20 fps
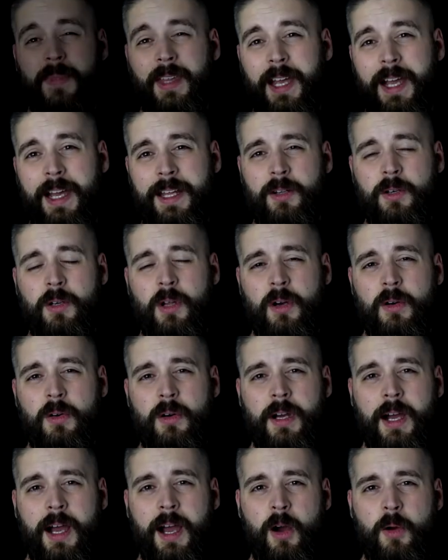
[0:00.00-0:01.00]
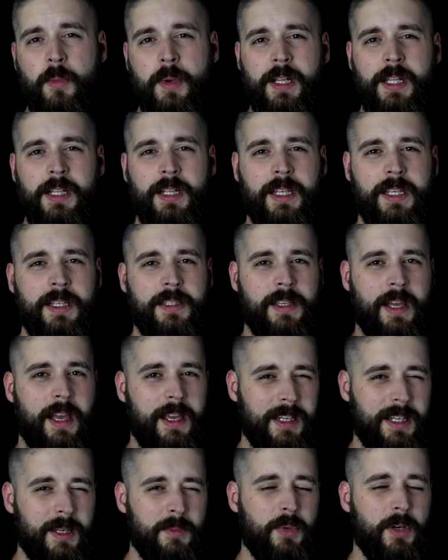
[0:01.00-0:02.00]
I don't know how many links I
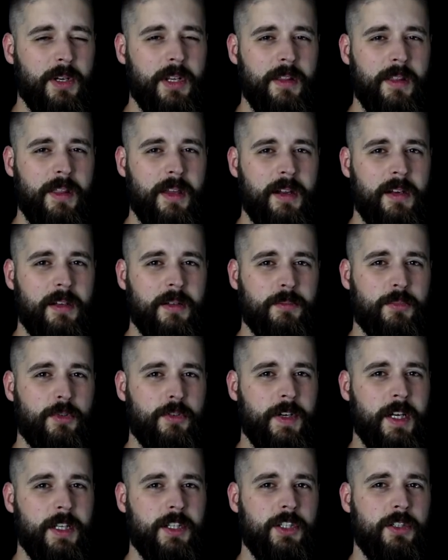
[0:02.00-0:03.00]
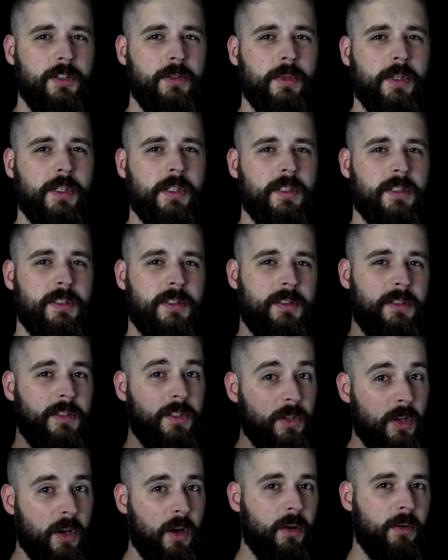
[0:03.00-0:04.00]
can put in there and provide you because you
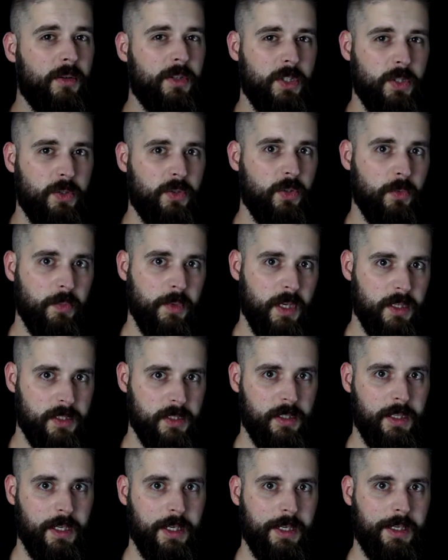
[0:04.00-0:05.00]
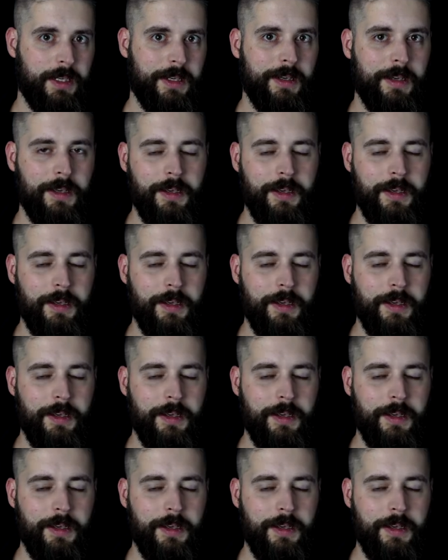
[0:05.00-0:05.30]
know YouTube doesn't like